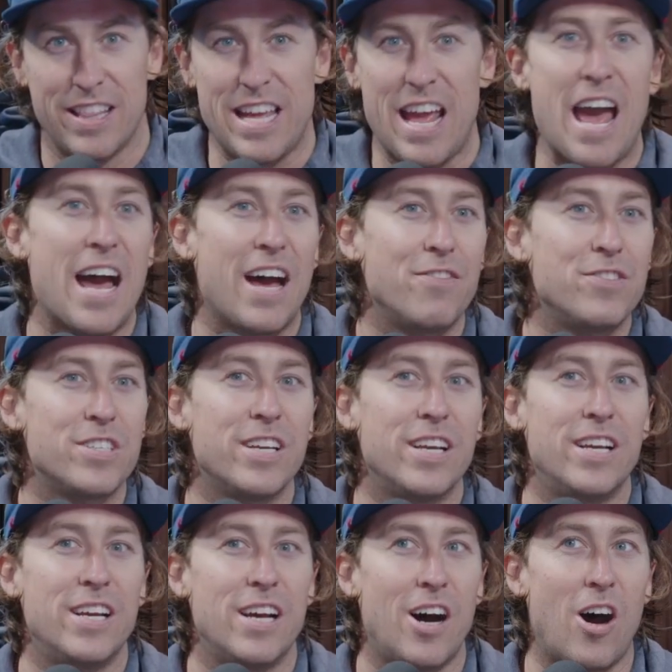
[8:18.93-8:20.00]
The Avs
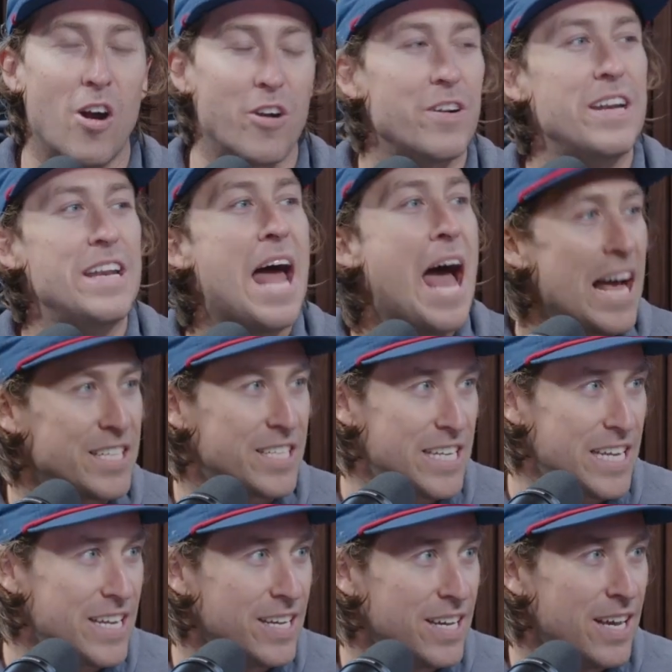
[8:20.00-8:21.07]
are
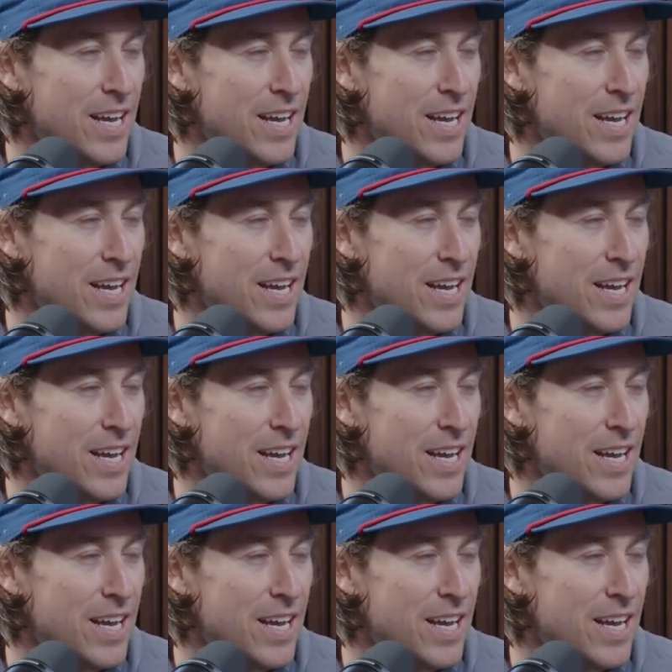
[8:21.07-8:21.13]
nasty.